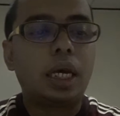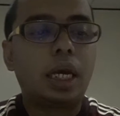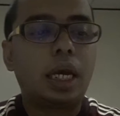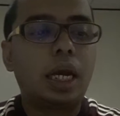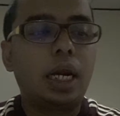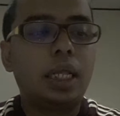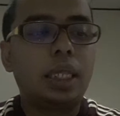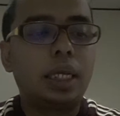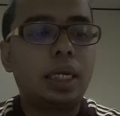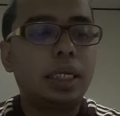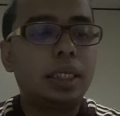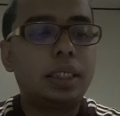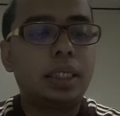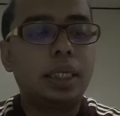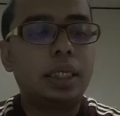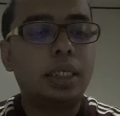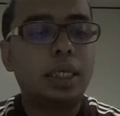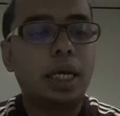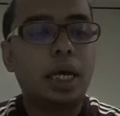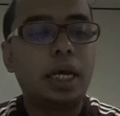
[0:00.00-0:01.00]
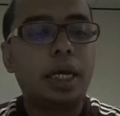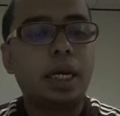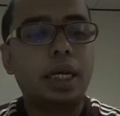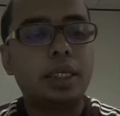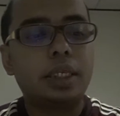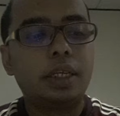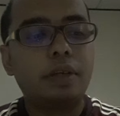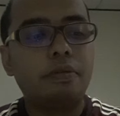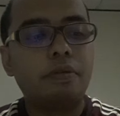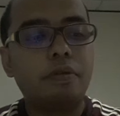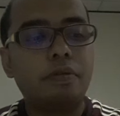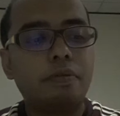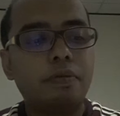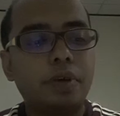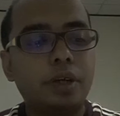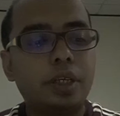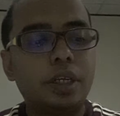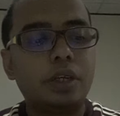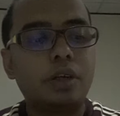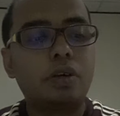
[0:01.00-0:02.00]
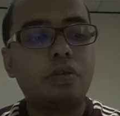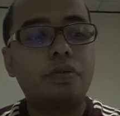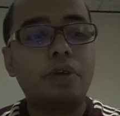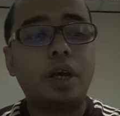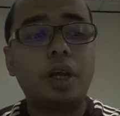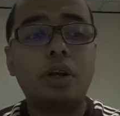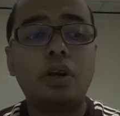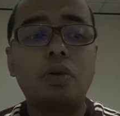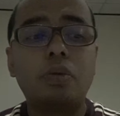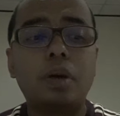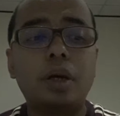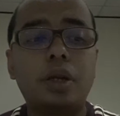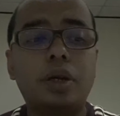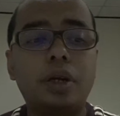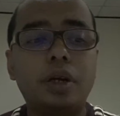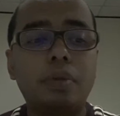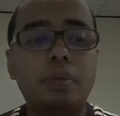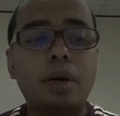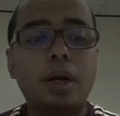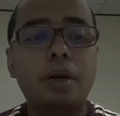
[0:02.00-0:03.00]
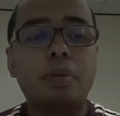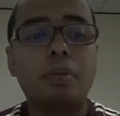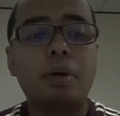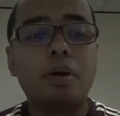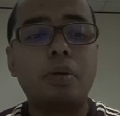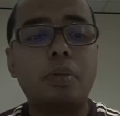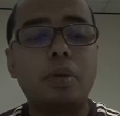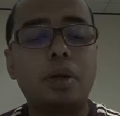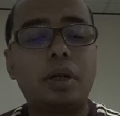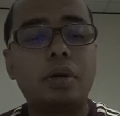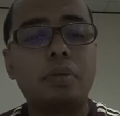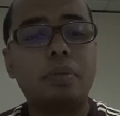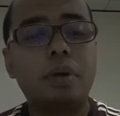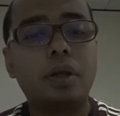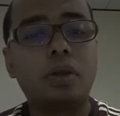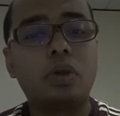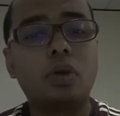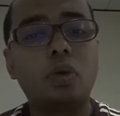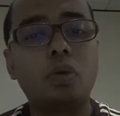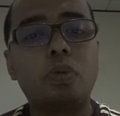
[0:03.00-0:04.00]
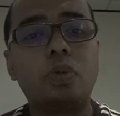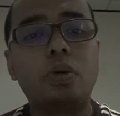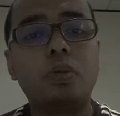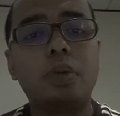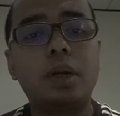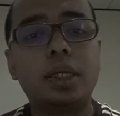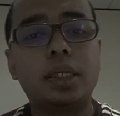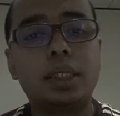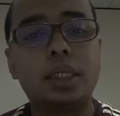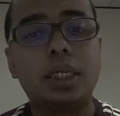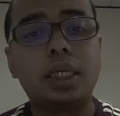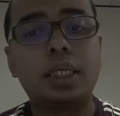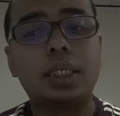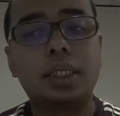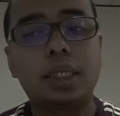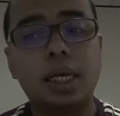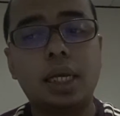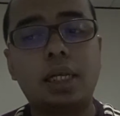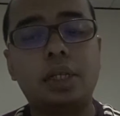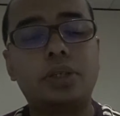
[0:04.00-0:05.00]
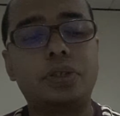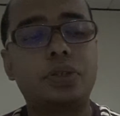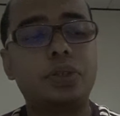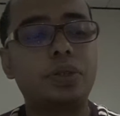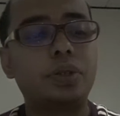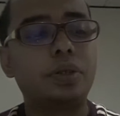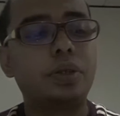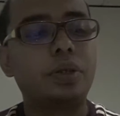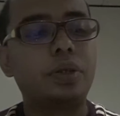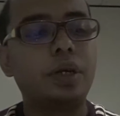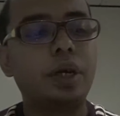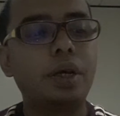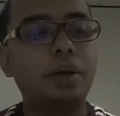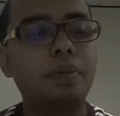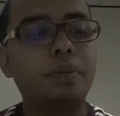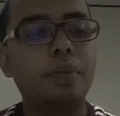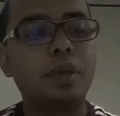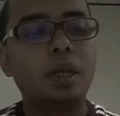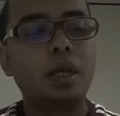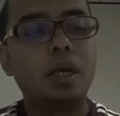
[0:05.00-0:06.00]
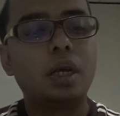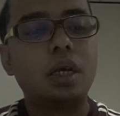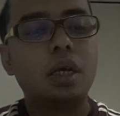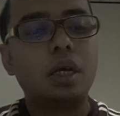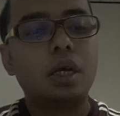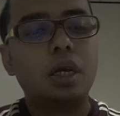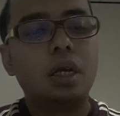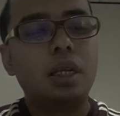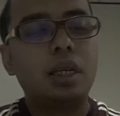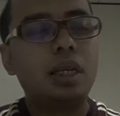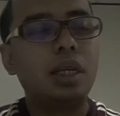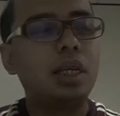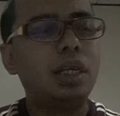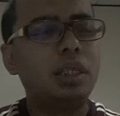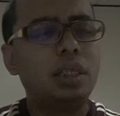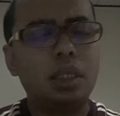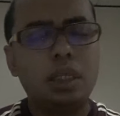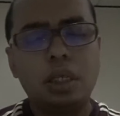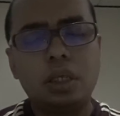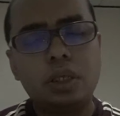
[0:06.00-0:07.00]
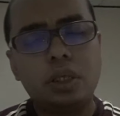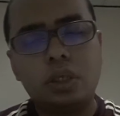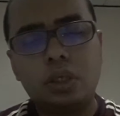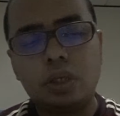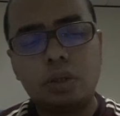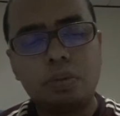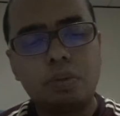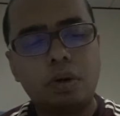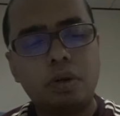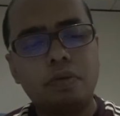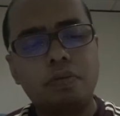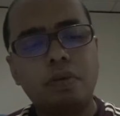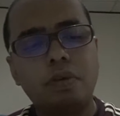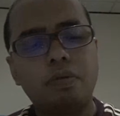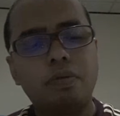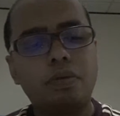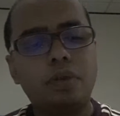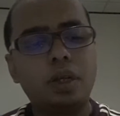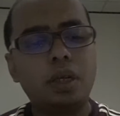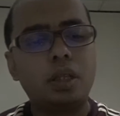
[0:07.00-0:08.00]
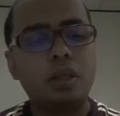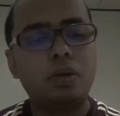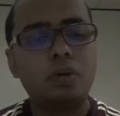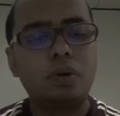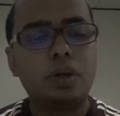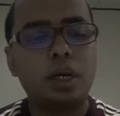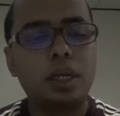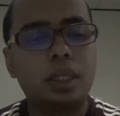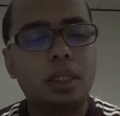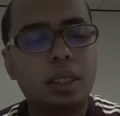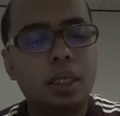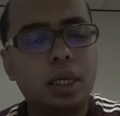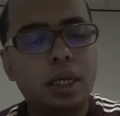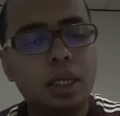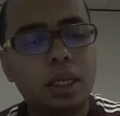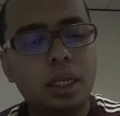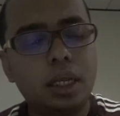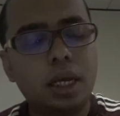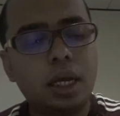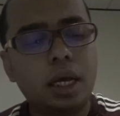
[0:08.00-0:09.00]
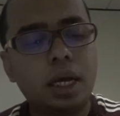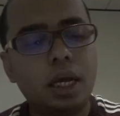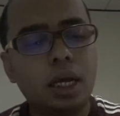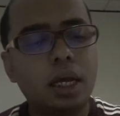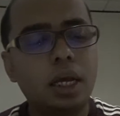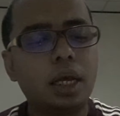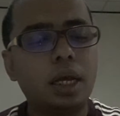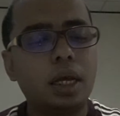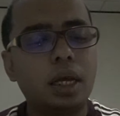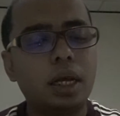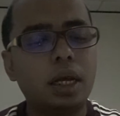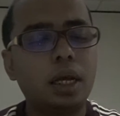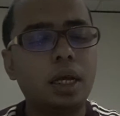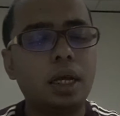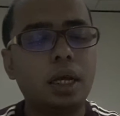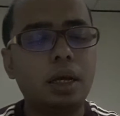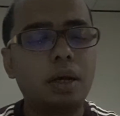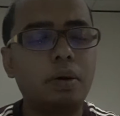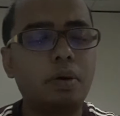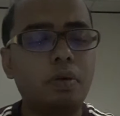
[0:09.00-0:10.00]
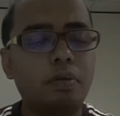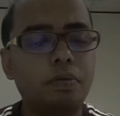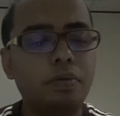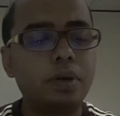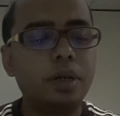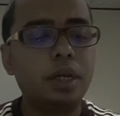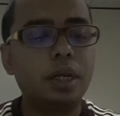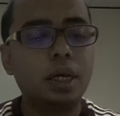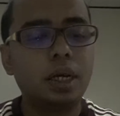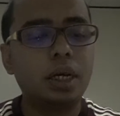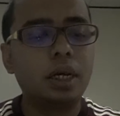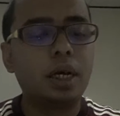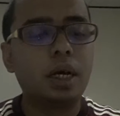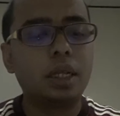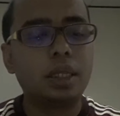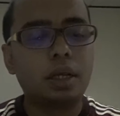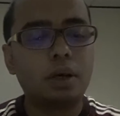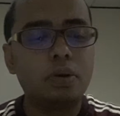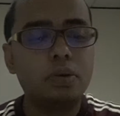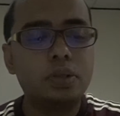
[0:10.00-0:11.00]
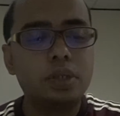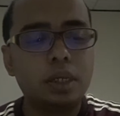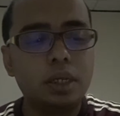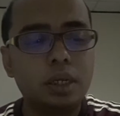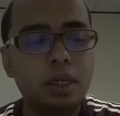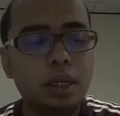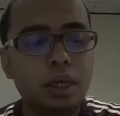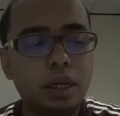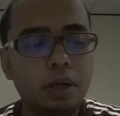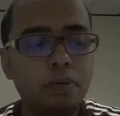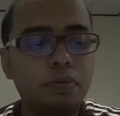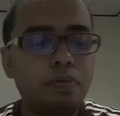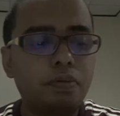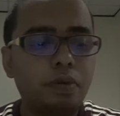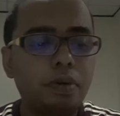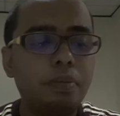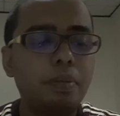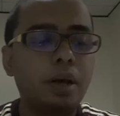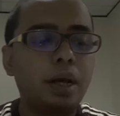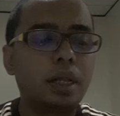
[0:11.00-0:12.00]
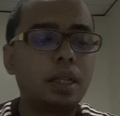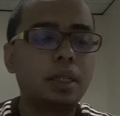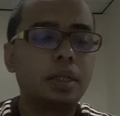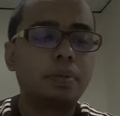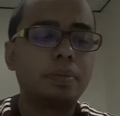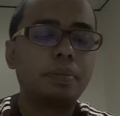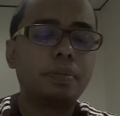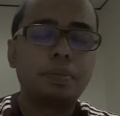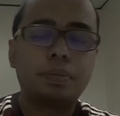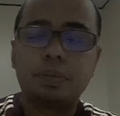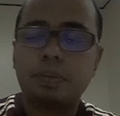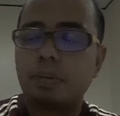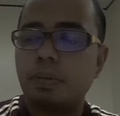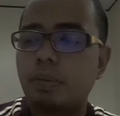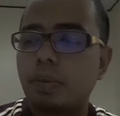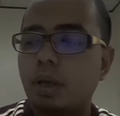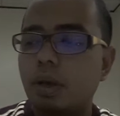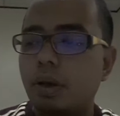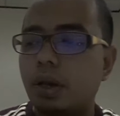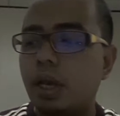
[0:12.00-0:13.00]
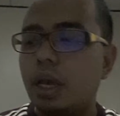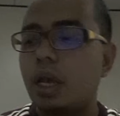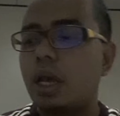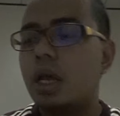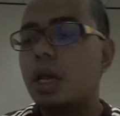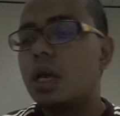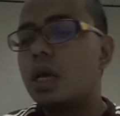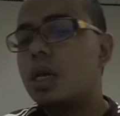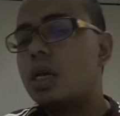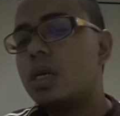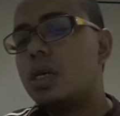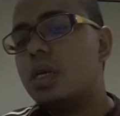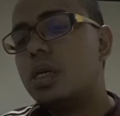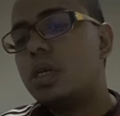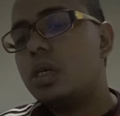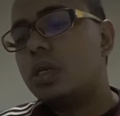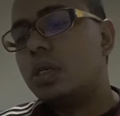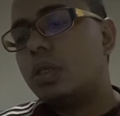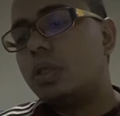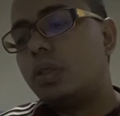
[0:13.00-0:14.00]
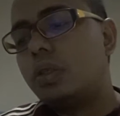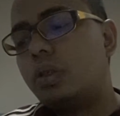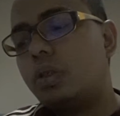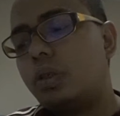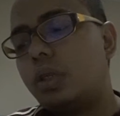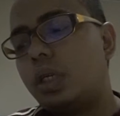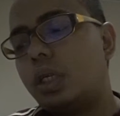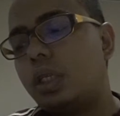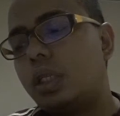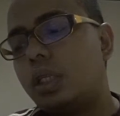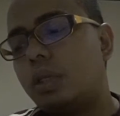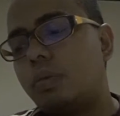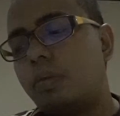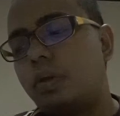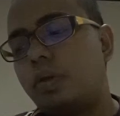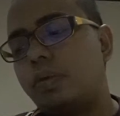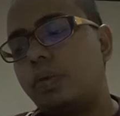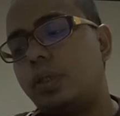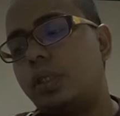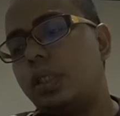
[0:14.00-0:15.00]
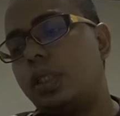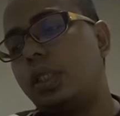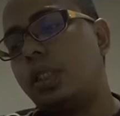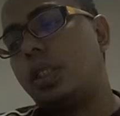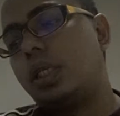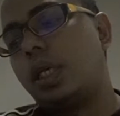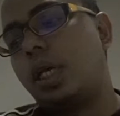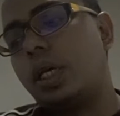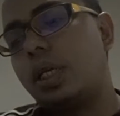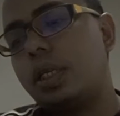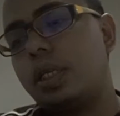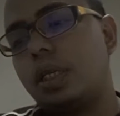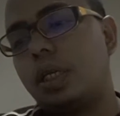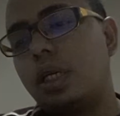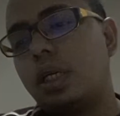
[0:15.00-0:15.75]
Characteristic is aggressive invasion of endometrium and myometrium by trophoblastic cells. Right. The incidence is about 15 to 19 over the 1,000 female. Okay. So in terms of GTN,